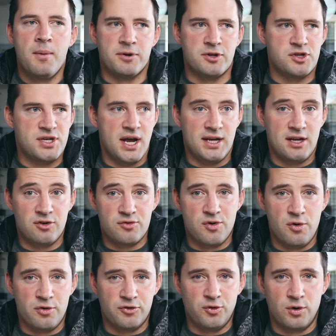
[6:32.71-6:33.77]
but shade
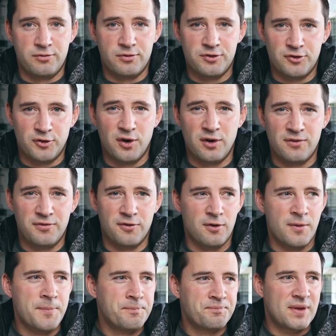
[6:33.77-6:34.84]
control was sort of reserved
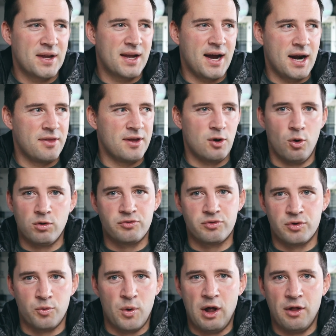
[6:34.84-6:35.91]
for kind of the
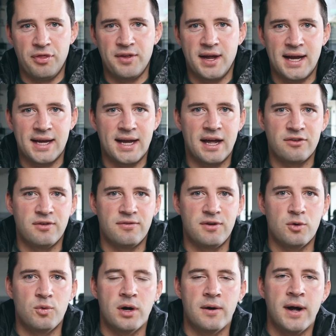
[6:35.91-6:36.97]
ultra wealthy, I guess, if
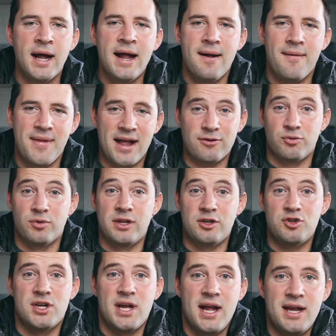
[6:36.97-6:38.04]
you will. And that's really
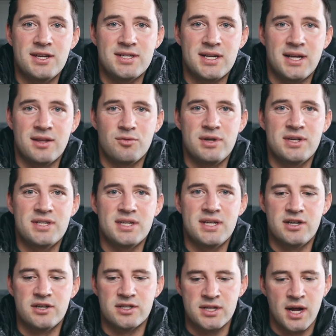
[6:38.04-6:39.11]
changed in the recent
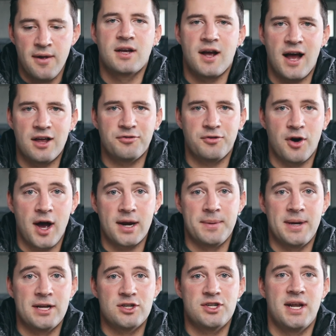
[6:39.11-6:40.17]
years. Costs for
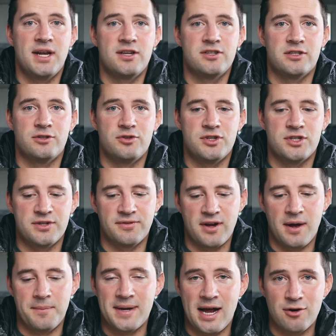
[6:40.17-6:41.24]
automated shading solutions have
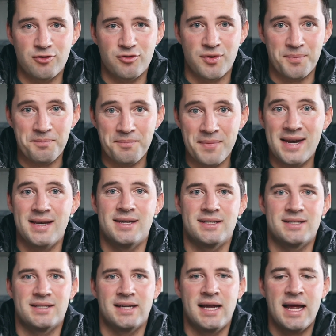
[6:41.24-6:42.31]
come down
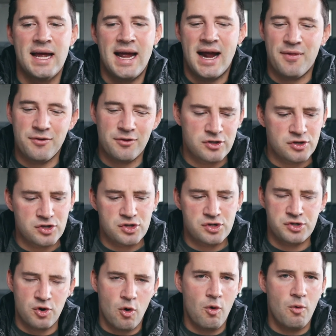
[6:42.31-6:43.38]
tremendously, and there's just
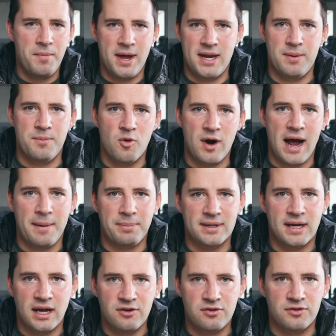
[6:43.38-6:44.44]
so many more
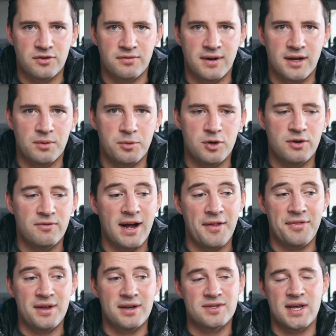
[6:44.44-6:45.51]
applications available. You've
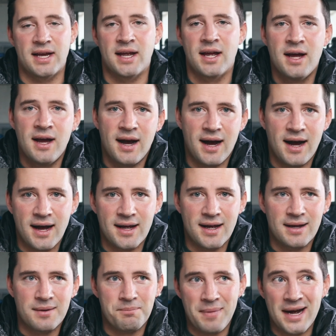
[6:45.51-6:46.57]
got things like
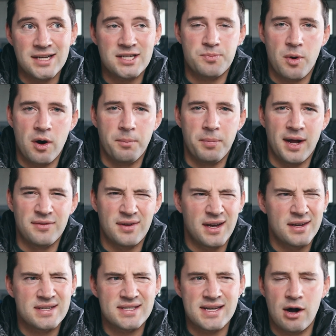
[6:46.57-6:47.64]
My Smart Blinds, I
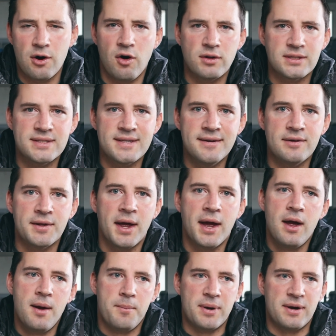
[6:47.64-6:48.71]
guess it's now called Tilt,
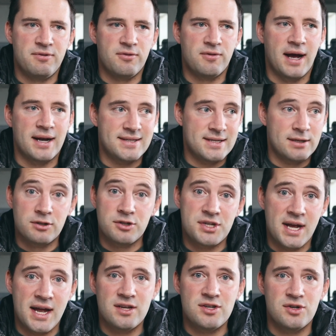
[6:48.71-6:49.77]
but if you've got Tilt
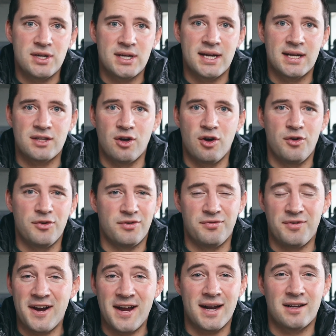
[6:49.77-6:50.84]
shades, you can get those. It's
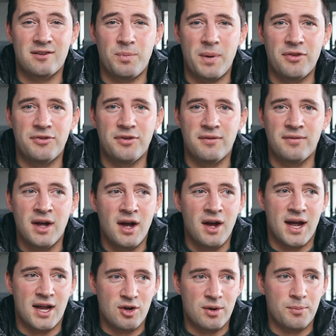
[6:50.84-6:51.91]
very inexpensive,
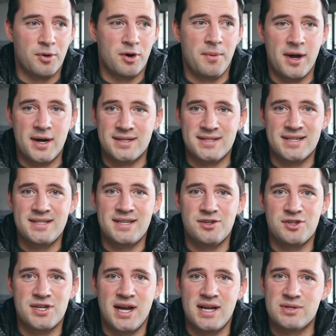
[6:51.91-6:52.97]
and you can put them on
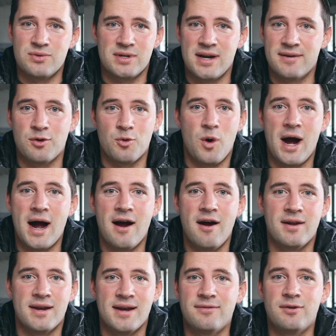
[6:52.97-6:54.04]
existing shades that were never
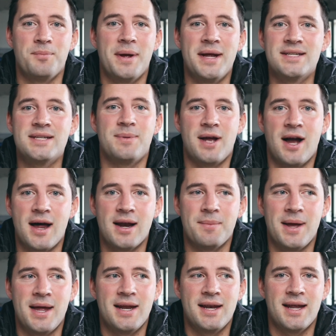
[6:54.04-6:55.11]
wired and never meant to be
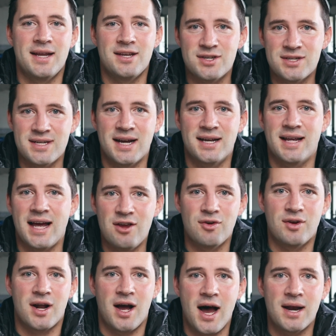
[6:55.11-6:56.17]
automated, and just like that,
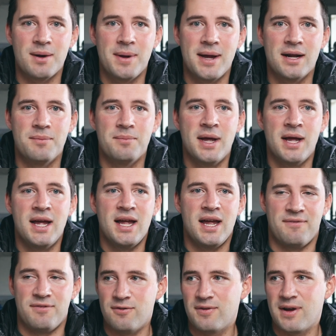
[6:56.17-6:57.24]
you can automate them.
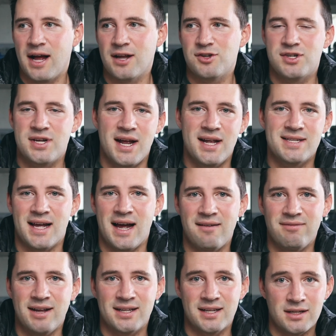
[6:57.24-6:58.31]
If you've got shades that
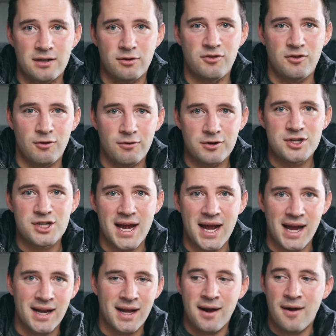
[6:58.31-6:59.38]
have like the little silver
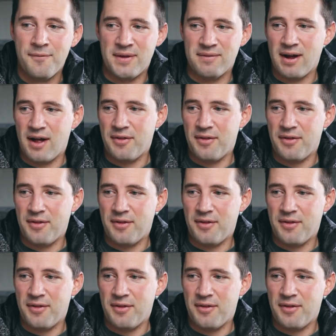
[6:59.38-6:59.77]
chain, they've